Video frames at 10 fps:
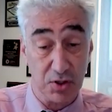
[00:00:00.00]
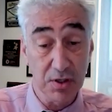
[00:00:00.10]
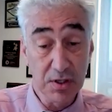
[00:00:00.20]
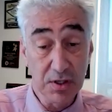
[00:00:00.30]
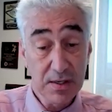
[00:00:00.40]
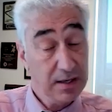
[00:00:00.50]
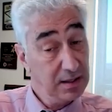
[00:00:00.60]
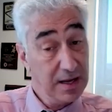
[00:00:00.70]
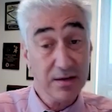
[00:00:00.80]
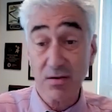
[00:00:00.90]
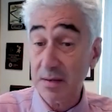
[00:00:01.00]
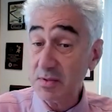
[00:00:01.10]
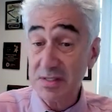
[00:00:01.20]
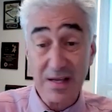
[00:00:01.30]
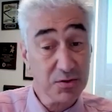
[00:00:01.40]
And a lot of times
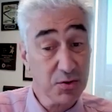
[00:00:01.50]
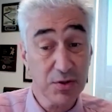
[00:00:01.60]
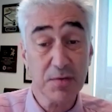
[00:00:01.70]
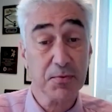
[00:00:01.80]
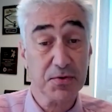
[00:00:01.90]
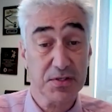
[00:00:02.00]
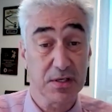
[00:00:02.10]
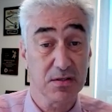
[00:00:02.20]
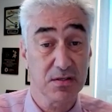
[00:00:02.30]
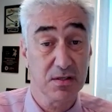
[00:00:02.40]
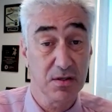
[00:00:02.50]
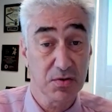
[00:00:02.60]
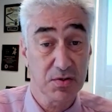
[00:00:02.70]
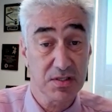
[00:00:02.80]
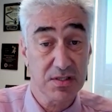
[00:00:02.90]
it's that 30%
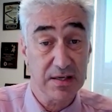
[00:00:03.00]
stenosis